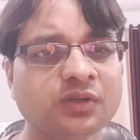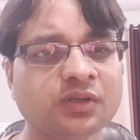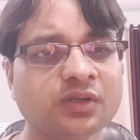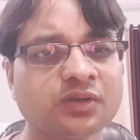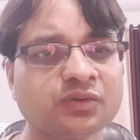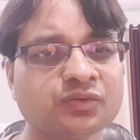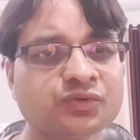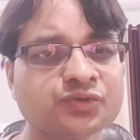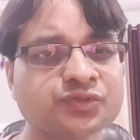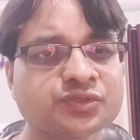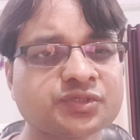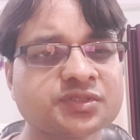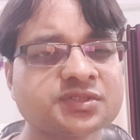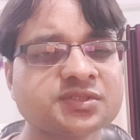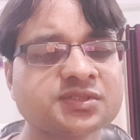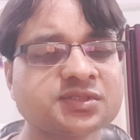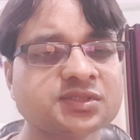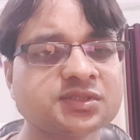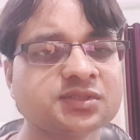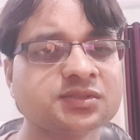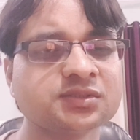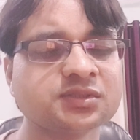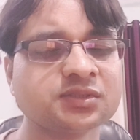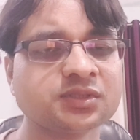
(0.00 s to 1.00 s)
questions
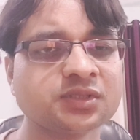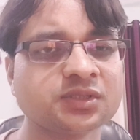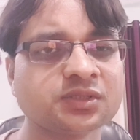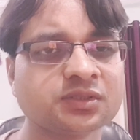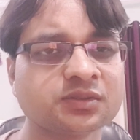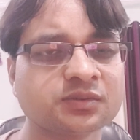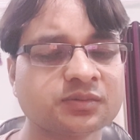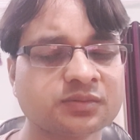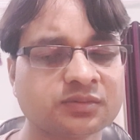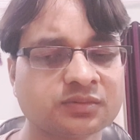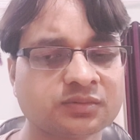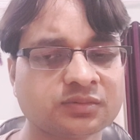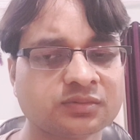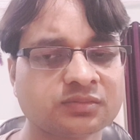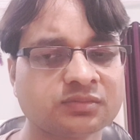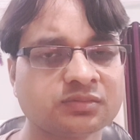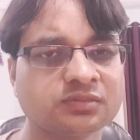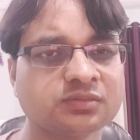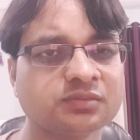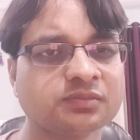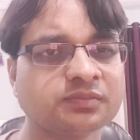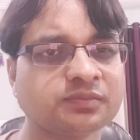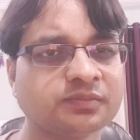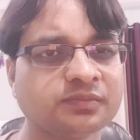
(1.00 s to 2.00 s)
in
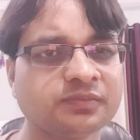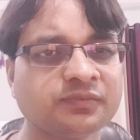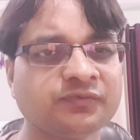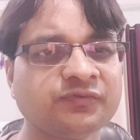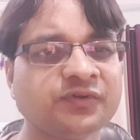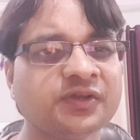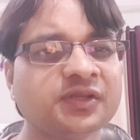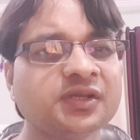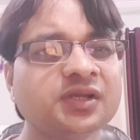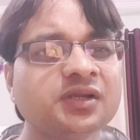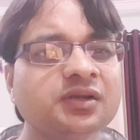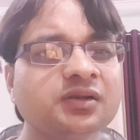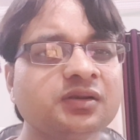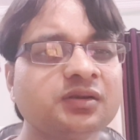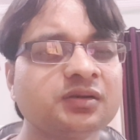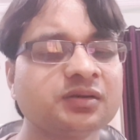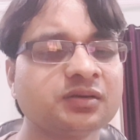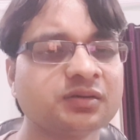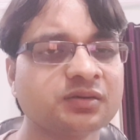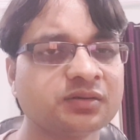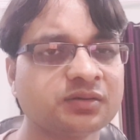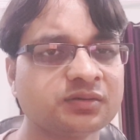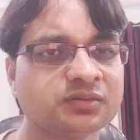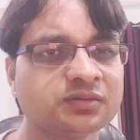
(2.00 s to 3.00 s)
final
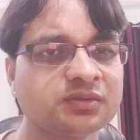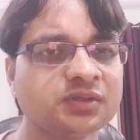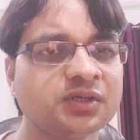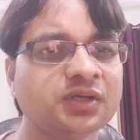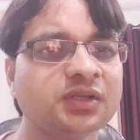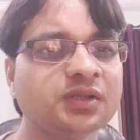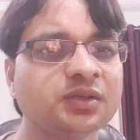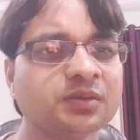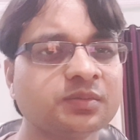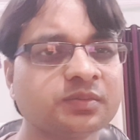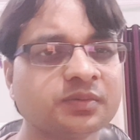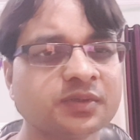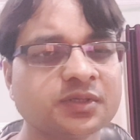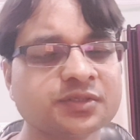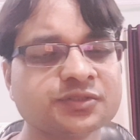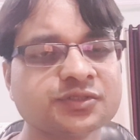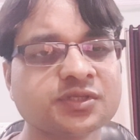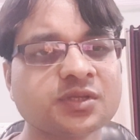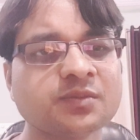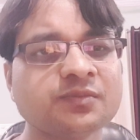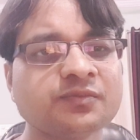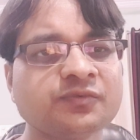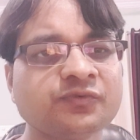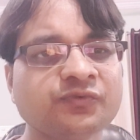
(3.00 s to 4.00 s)
third year
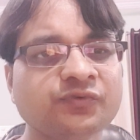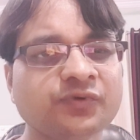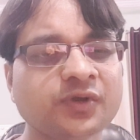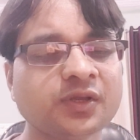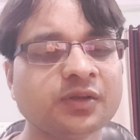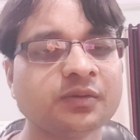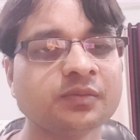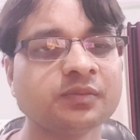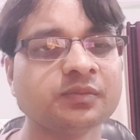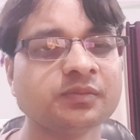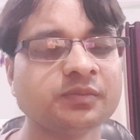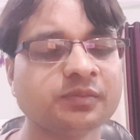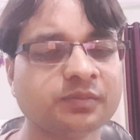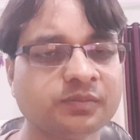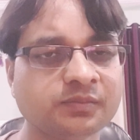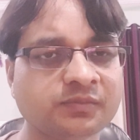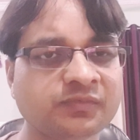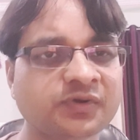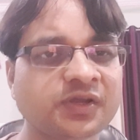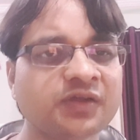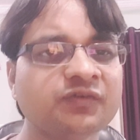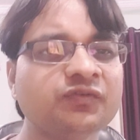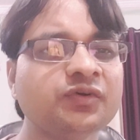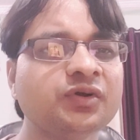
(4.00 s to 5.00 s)
exam,
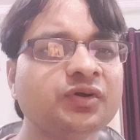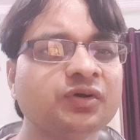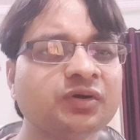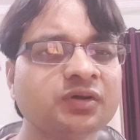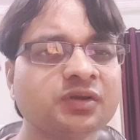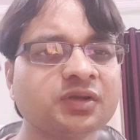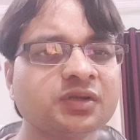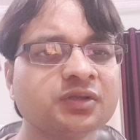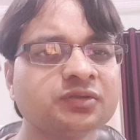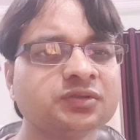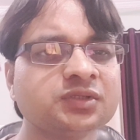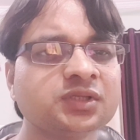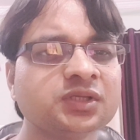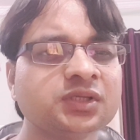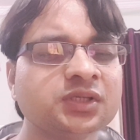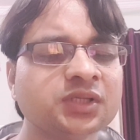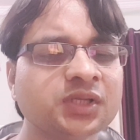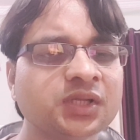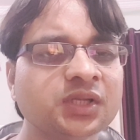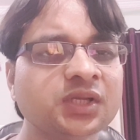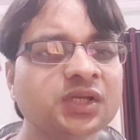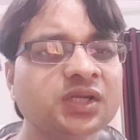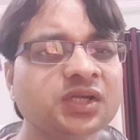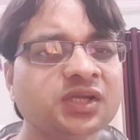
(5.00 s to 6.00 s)
viva or on the
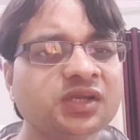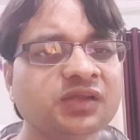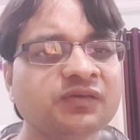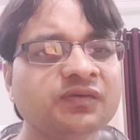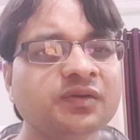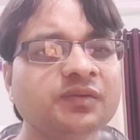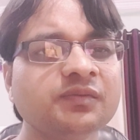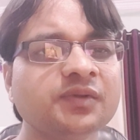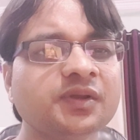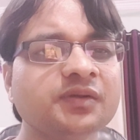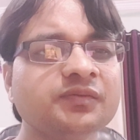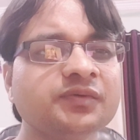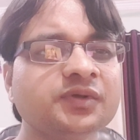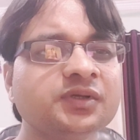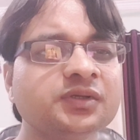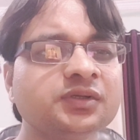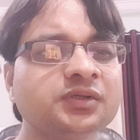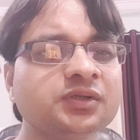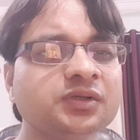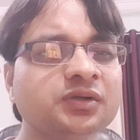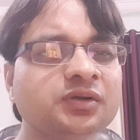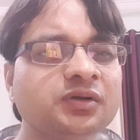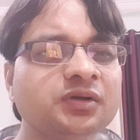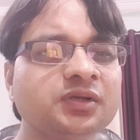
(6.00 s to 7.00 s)
table viva
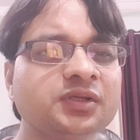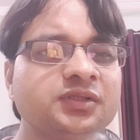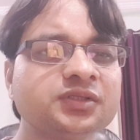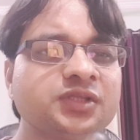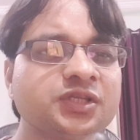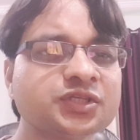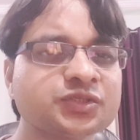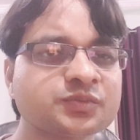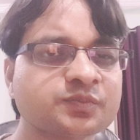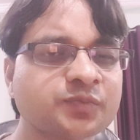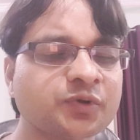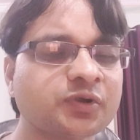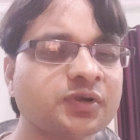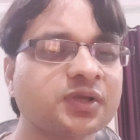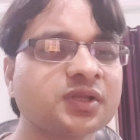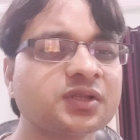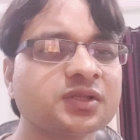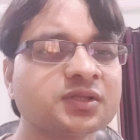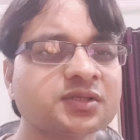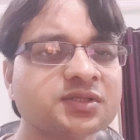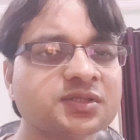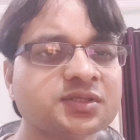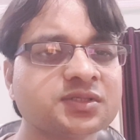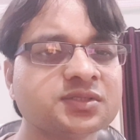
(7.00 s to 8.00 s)
or in the spotting
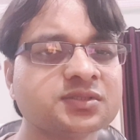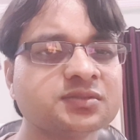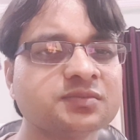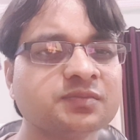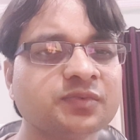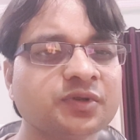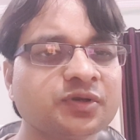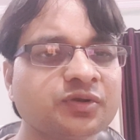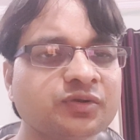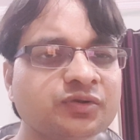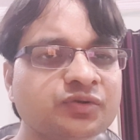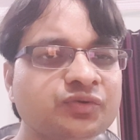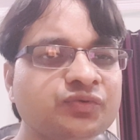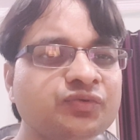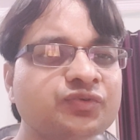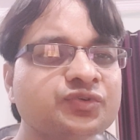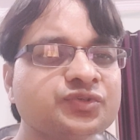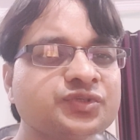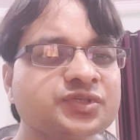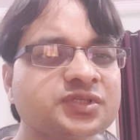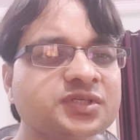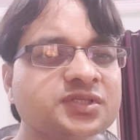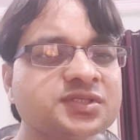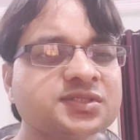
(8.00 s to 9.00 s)
is 1 or 2
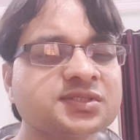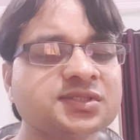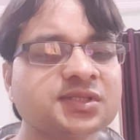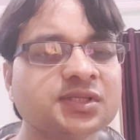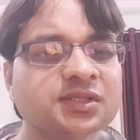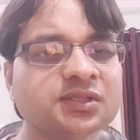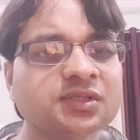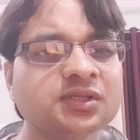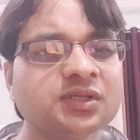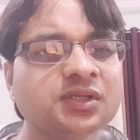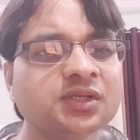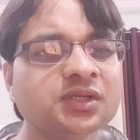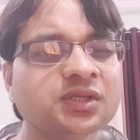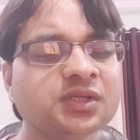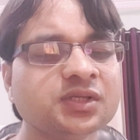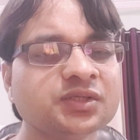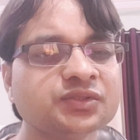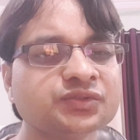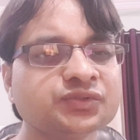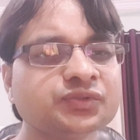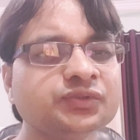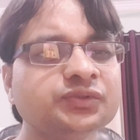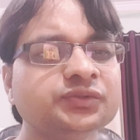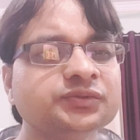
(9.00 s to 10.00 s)
question is there.
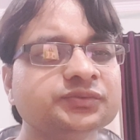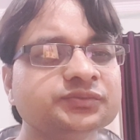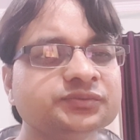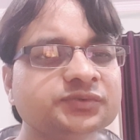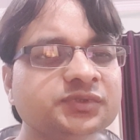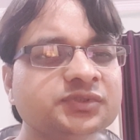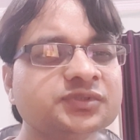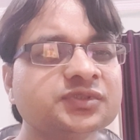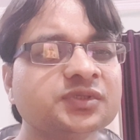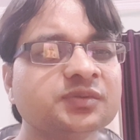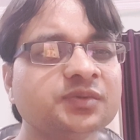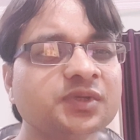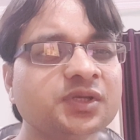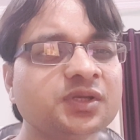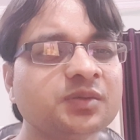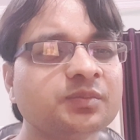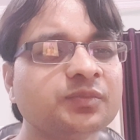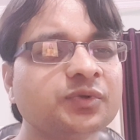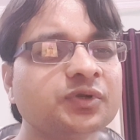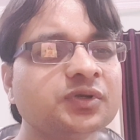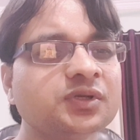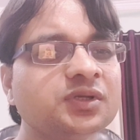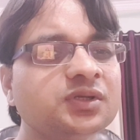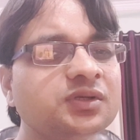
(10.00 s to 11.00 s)
So it's a very
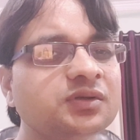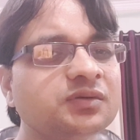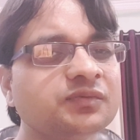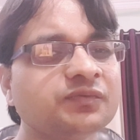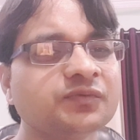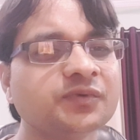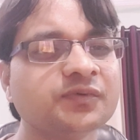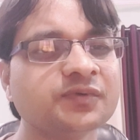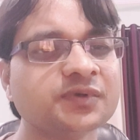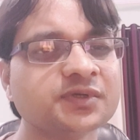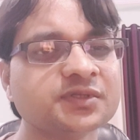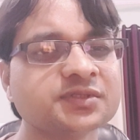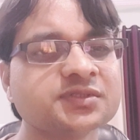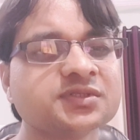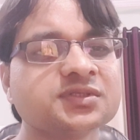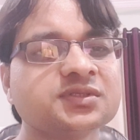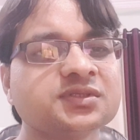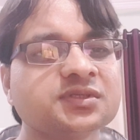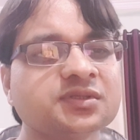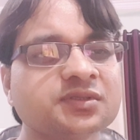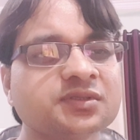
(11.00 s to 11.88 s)
important, we will discuss.